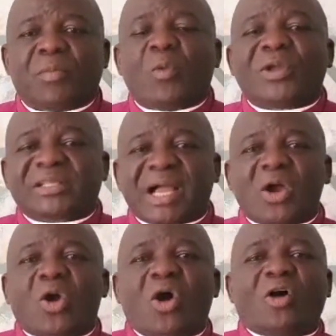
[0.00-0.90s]
But we
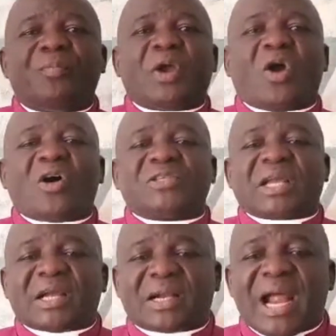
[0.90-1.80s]
thank God because
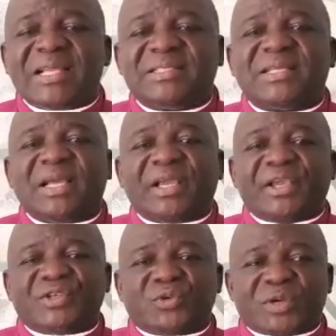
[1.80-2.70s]
Christ
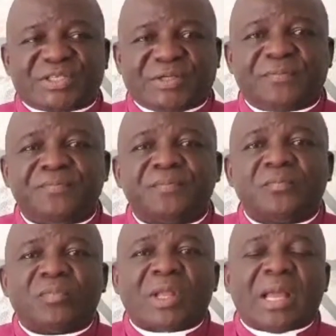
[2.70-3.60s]
is risen.
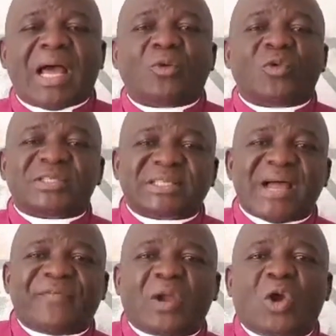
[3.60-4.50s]
And we
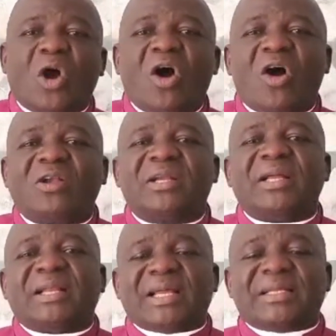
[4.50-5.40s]
serve a
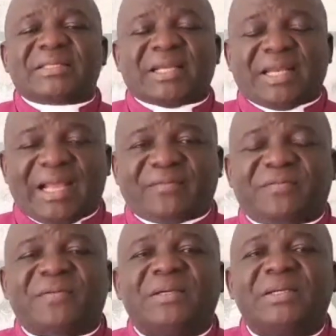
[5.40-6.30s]
God that is alive.
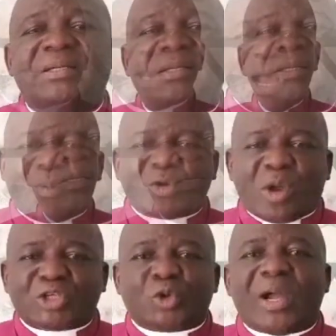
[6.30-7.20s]
I
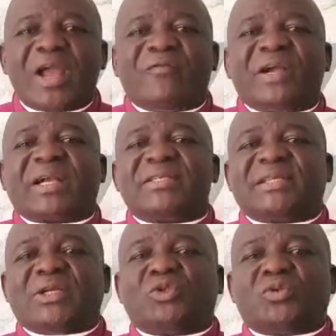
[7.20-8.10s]
want to assure every
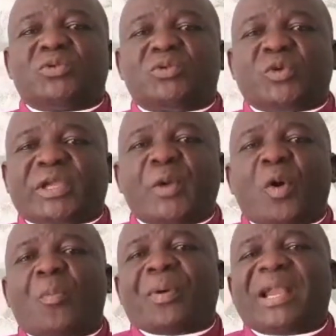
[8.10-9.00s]
Christian to
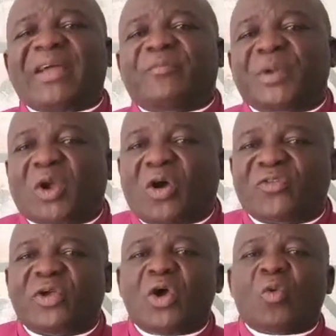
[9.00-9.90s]
keep up alive
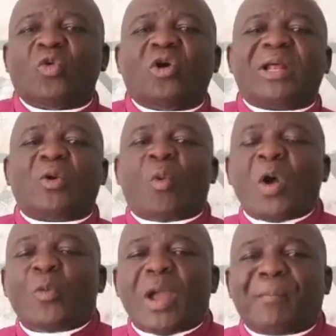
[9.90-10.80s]
because we know that
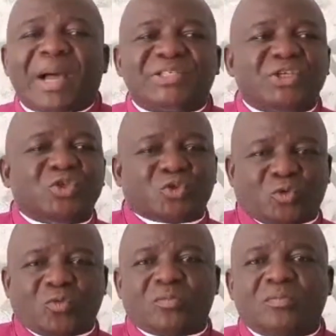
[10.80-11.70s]
what we are passing
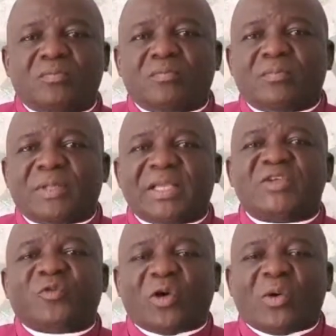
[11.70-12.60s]
through
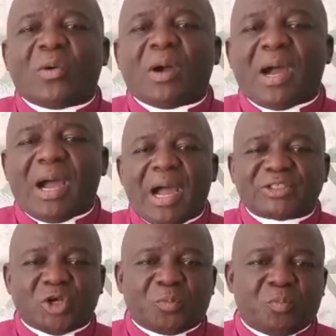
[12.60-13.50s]
is for
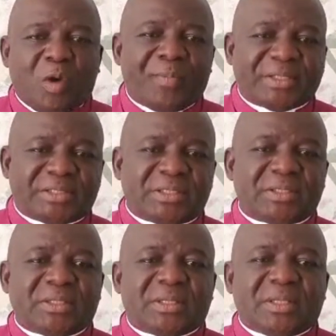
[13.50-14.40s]
a short moment.
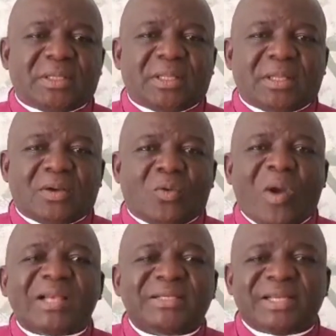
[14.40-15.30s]

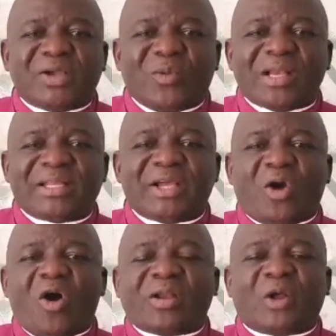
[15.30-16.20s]
One day, one
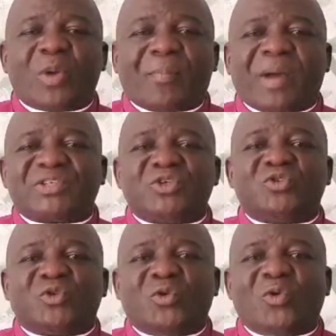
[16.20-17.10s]
day, all that we are
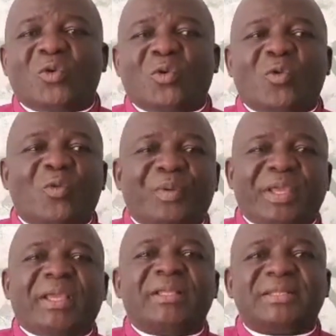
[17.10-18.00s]
passing through will
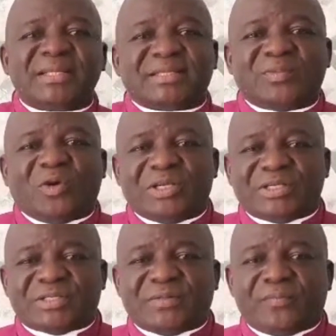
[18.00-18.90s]
be
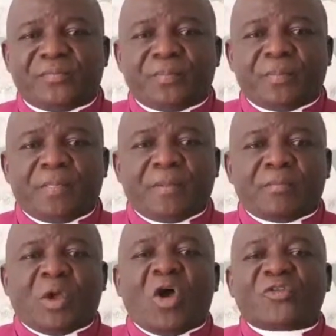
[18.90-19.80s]
testimonies.
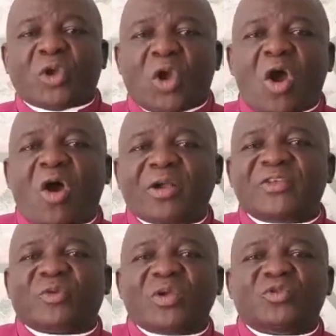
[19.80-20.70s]
Because
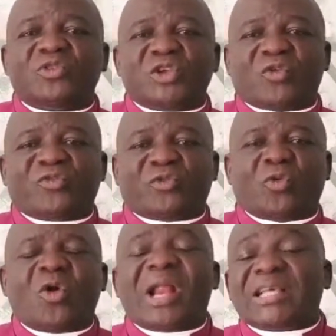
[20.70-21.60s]
God is going to see us
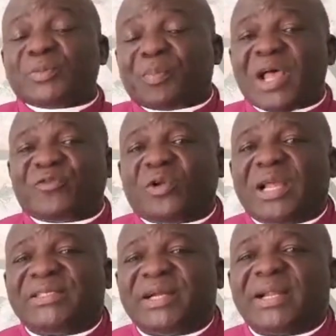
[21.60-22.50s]
through. God has plans for
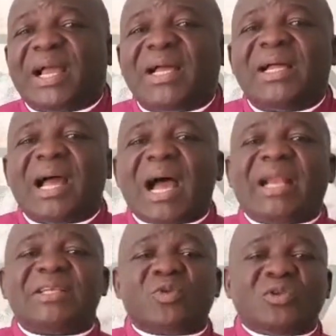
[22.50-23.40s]
Nigeria
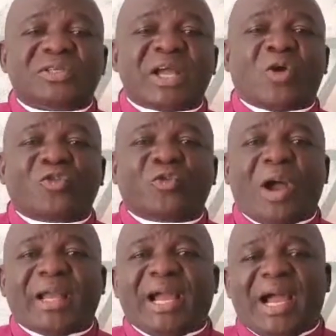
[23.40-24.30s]
and He's going to take us
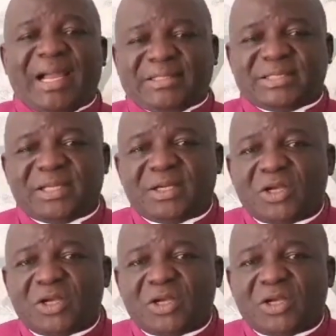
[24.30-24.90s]
to higher heights.